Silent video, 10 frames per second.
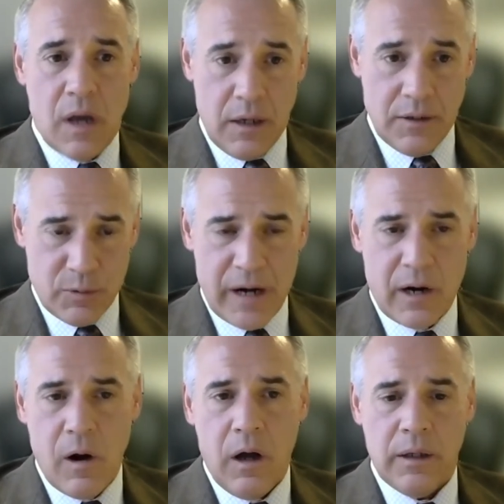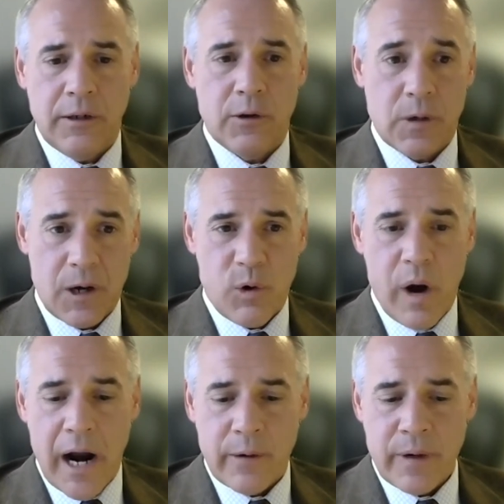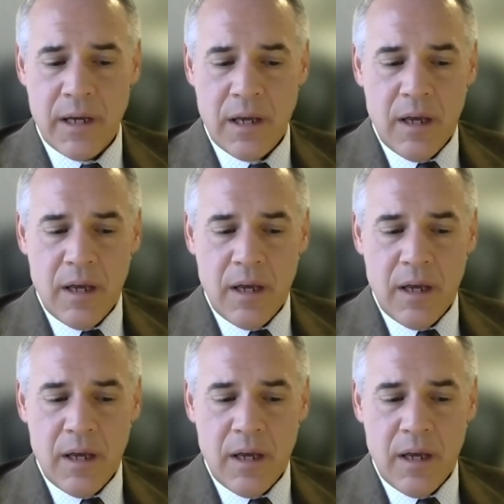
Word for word: a direct call in or inquiry.